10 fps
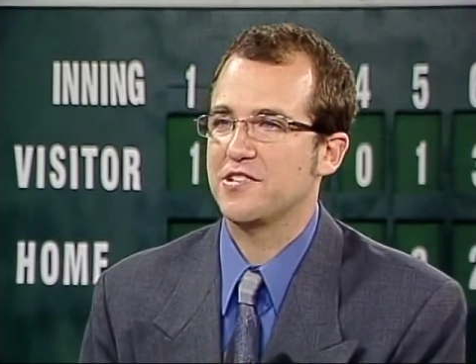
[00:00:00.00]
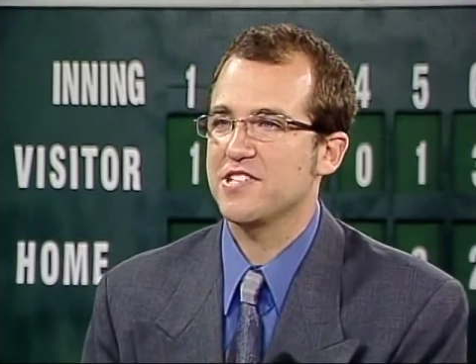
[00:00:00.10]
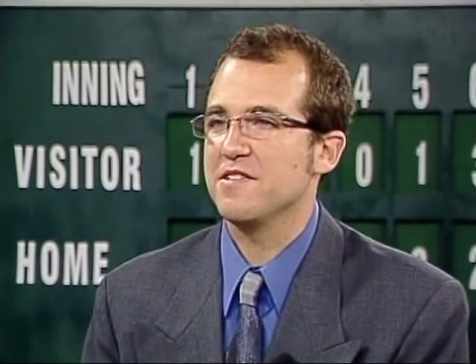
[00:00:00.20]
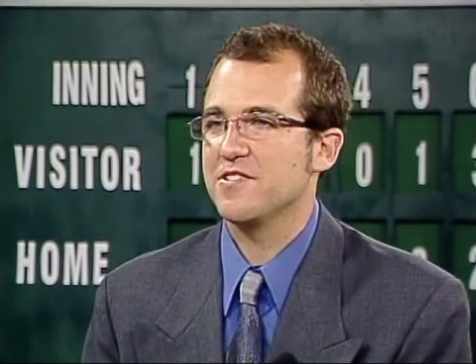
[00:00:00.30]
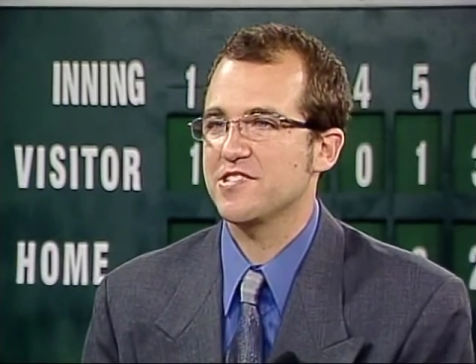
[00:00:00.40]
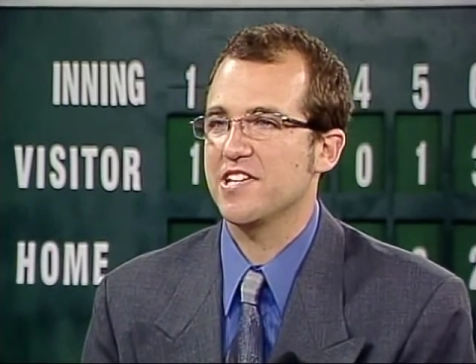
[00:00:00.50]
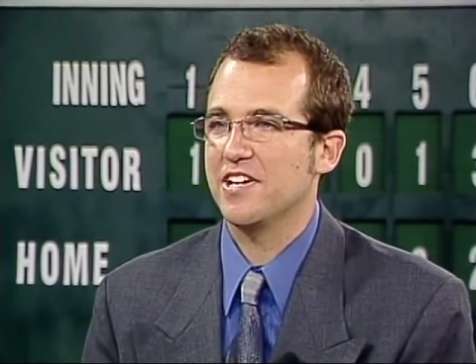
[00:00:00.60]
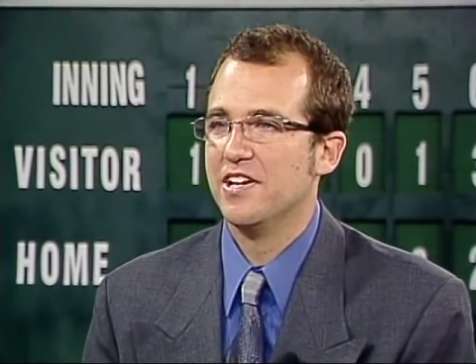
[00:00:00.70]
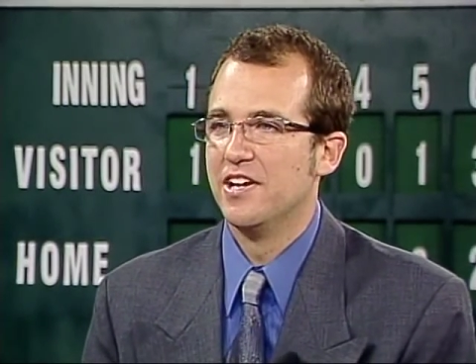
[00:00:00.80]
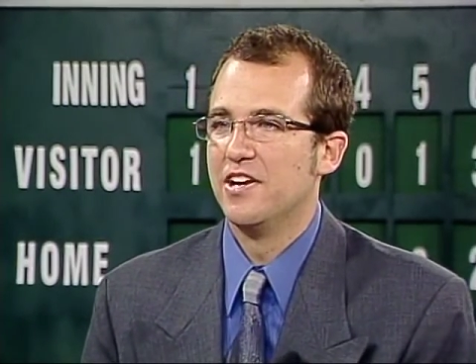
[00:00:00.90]

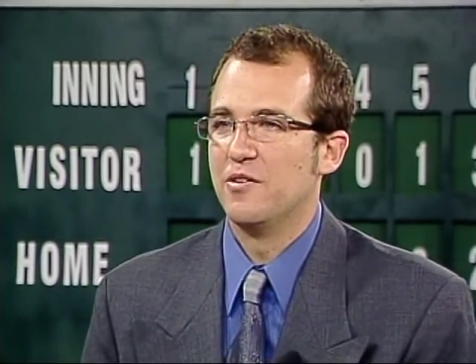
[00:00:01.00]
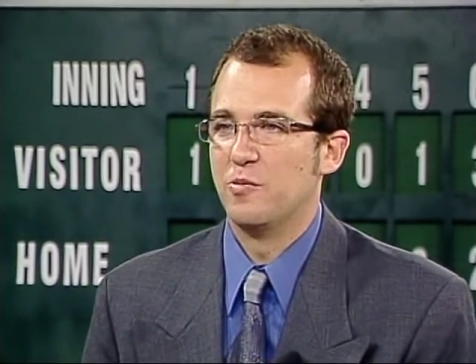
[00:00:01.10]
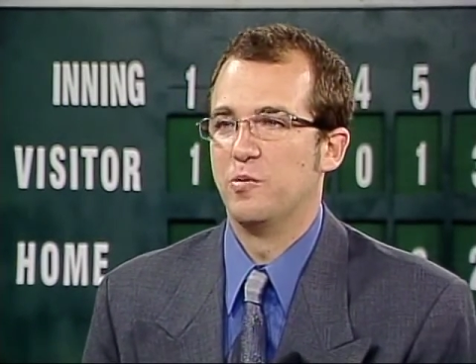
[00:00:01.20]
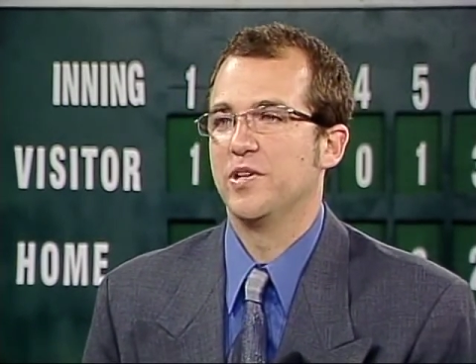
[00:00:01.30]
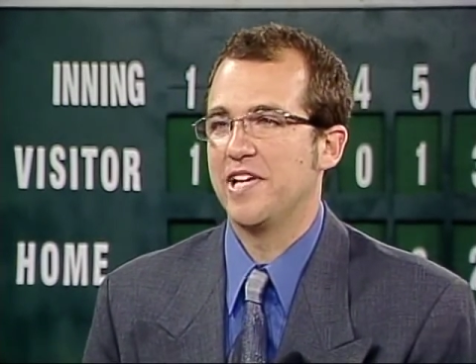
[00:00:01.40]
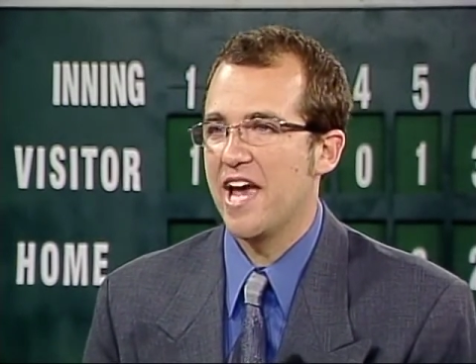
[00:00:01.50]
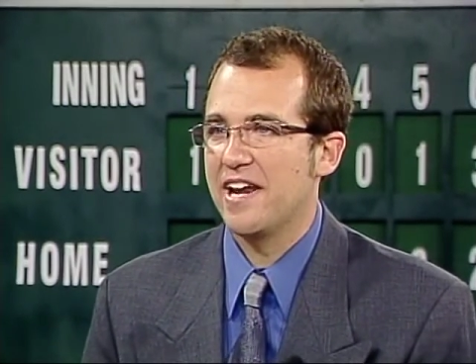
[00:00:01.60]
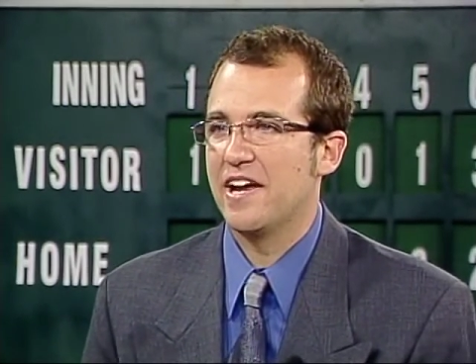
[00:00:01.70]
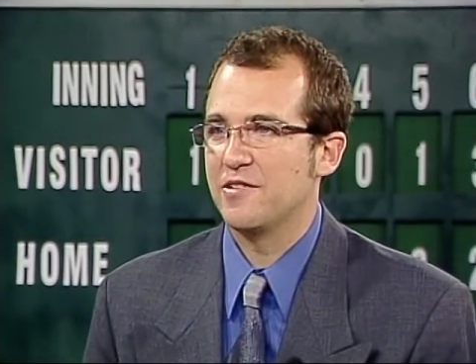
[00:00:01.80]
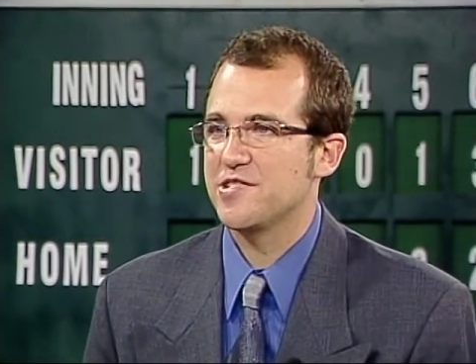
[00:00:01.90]
Stevenson really
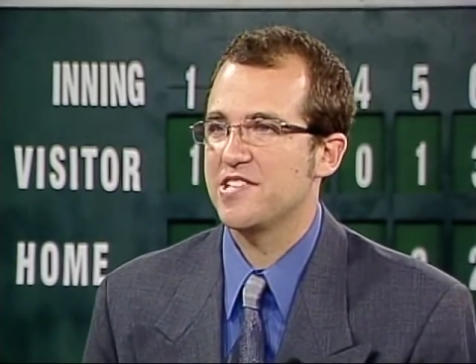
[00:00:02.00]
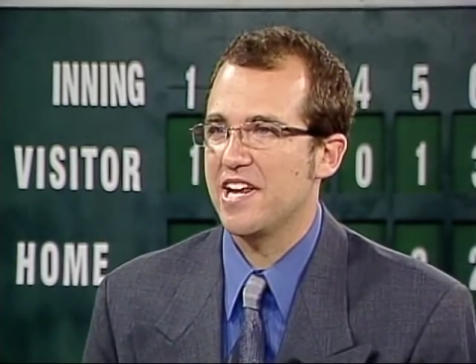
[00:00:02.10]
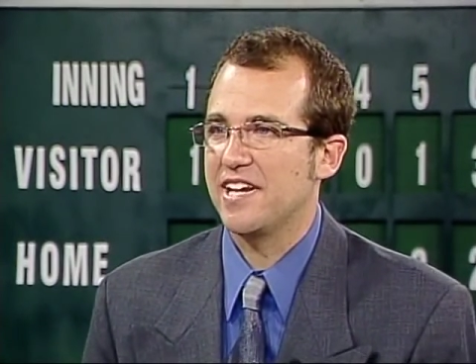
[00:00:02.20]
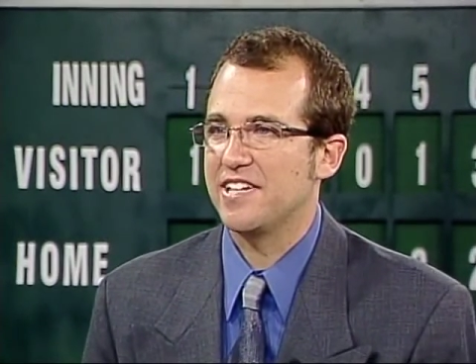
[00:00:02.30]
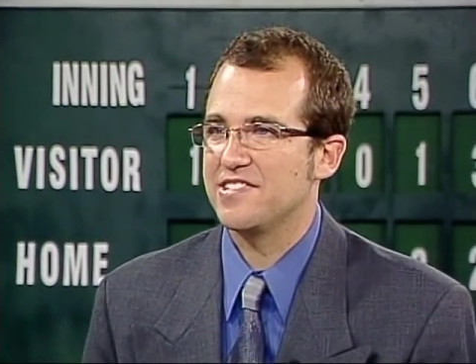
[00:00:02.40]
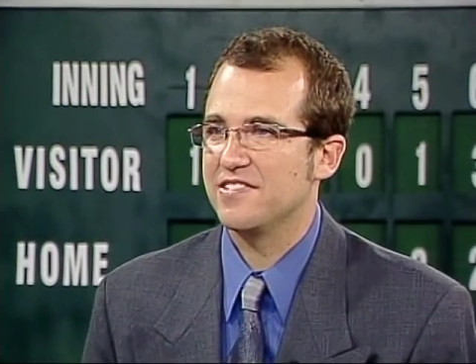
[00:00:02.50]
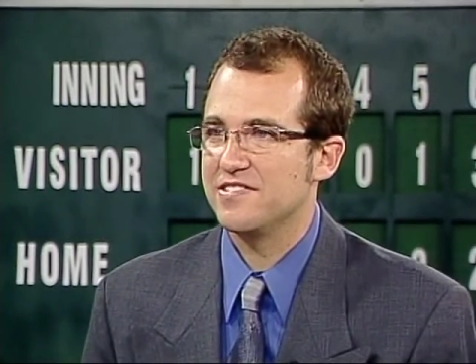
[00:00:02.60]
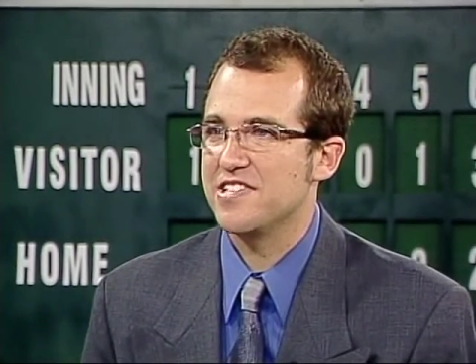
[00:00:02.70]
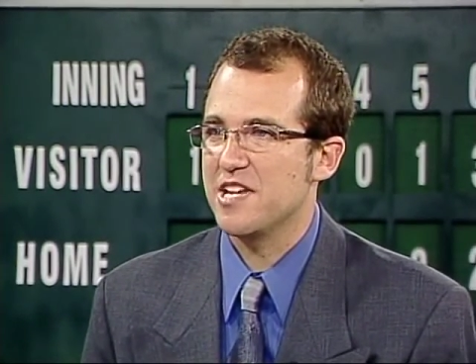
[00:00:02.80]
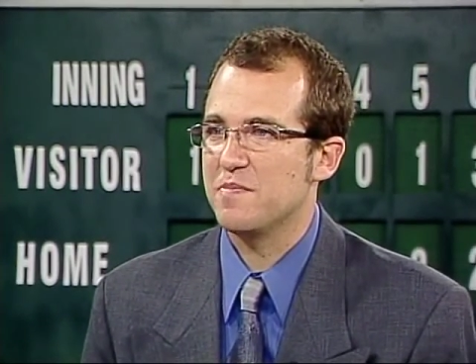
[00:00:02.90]
had an outstanding
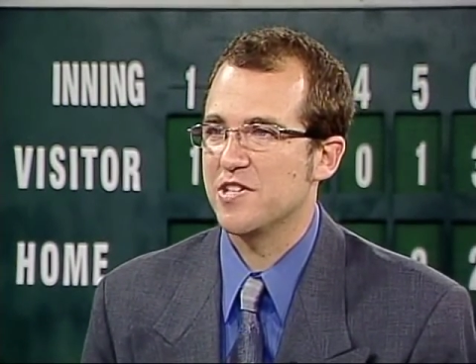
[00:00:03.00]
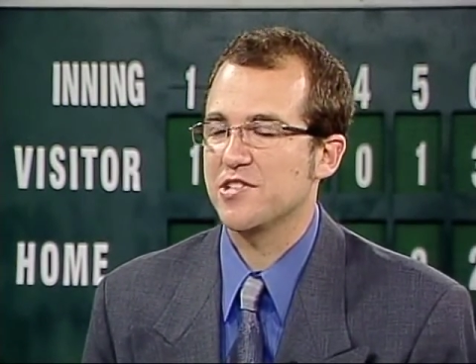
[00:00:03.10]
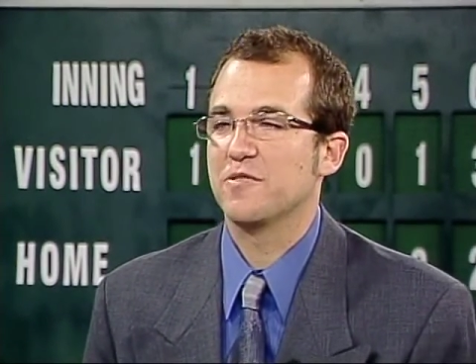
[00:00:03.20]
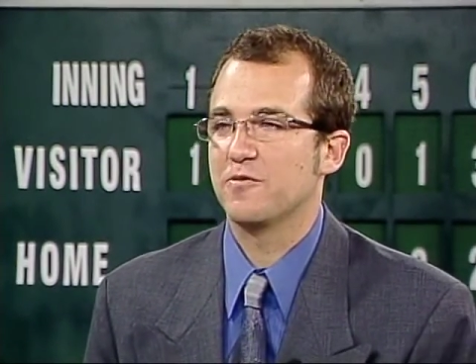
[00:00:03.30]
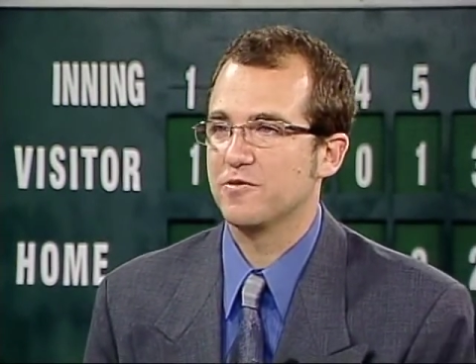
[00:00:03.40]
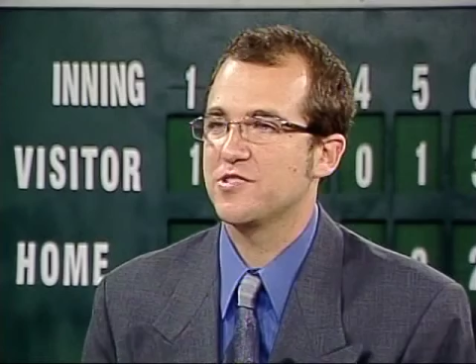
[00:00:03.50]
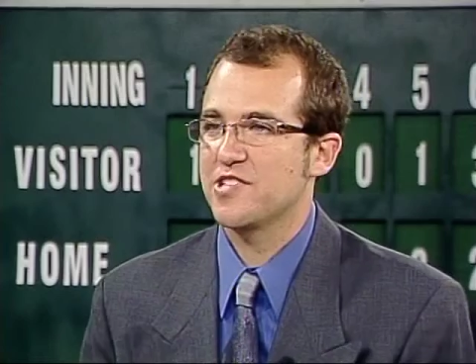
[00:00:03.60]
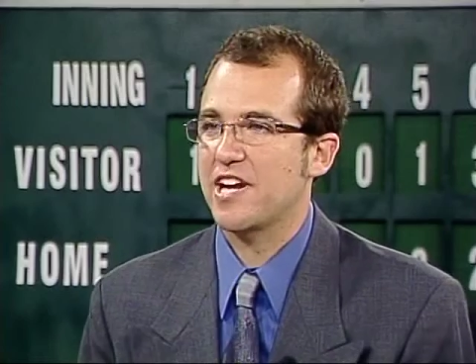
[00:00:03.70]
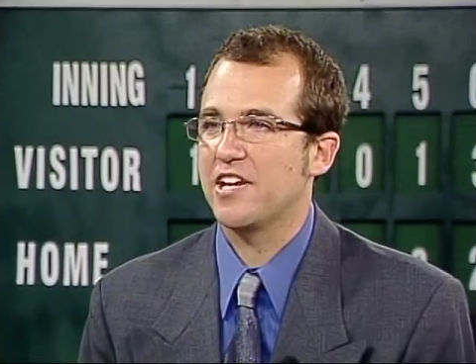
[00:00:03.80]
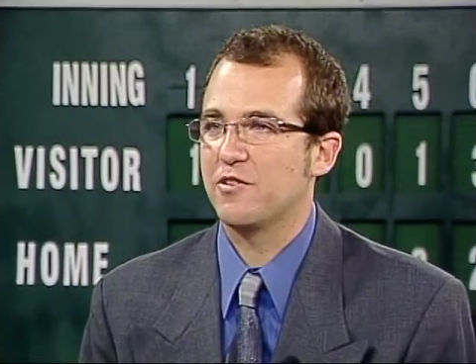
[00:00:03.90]
team this year for the
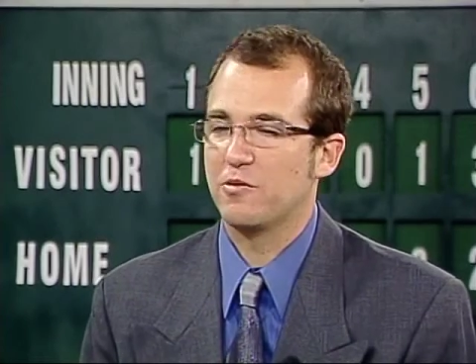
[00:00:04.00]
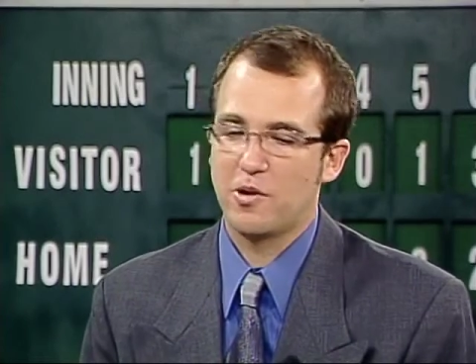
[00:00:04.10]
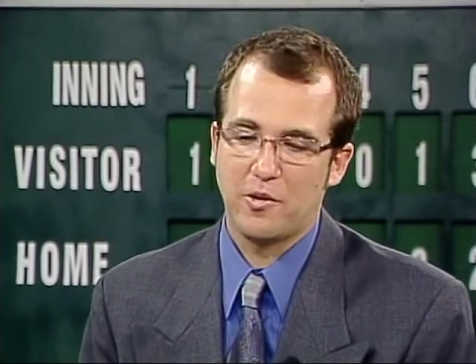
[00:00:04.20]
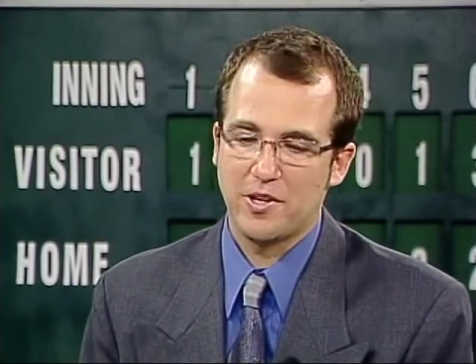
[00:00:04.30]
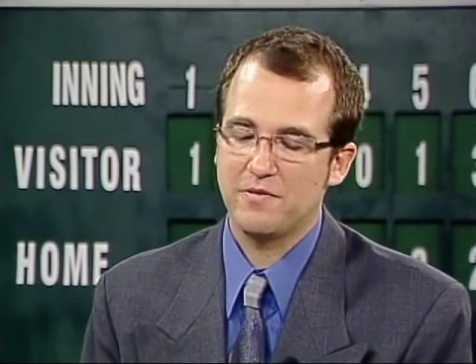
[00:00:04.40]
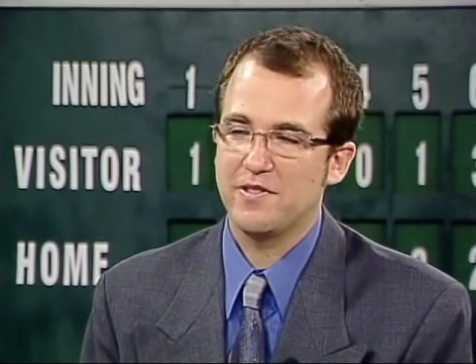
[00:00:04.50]
second year in a row.